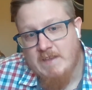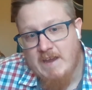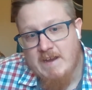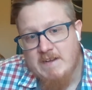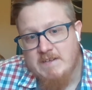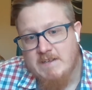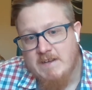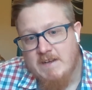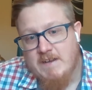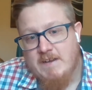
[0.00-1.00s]
And
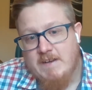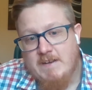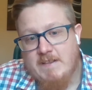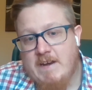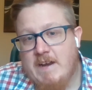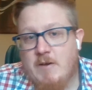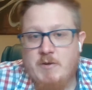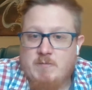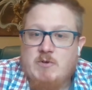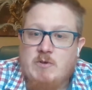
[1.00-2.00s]
they
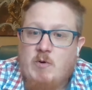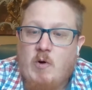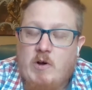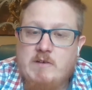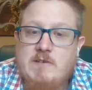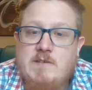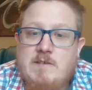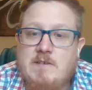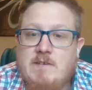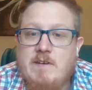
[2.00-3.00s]
nailed him to the cross.
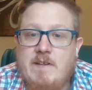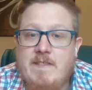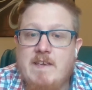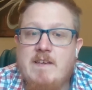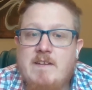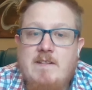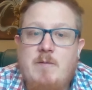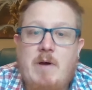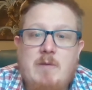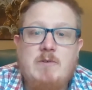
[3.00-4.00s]
And then
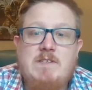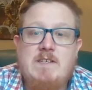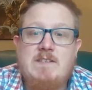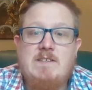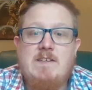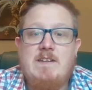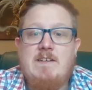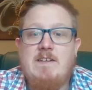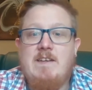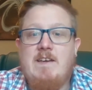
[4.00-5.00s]
the Bible says
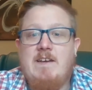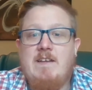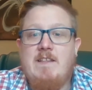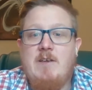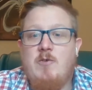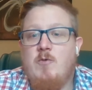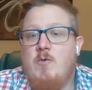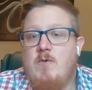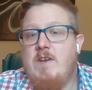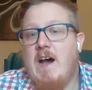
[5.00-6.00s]
that they
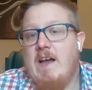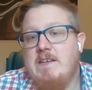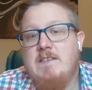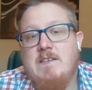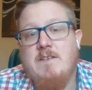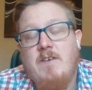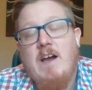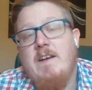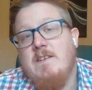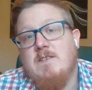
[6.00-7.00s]
threw dice to
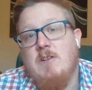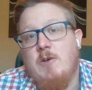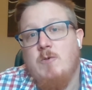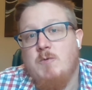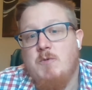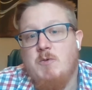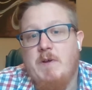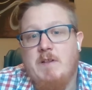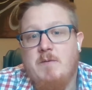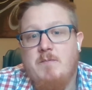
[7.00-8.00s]
divide his clothes
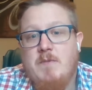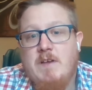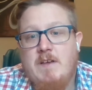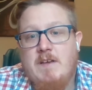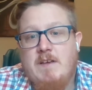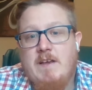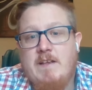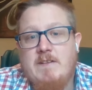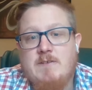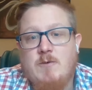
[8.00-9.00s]
between them.
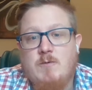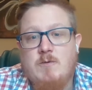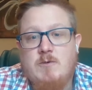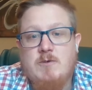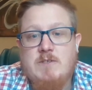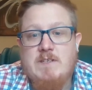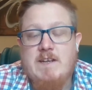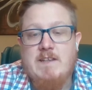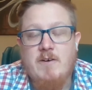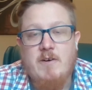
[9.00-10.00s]
And the soldiers
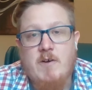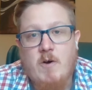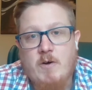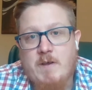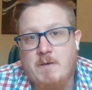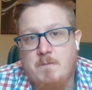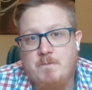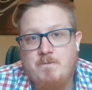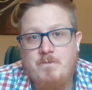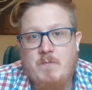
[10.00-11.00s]
stayed there to guard him.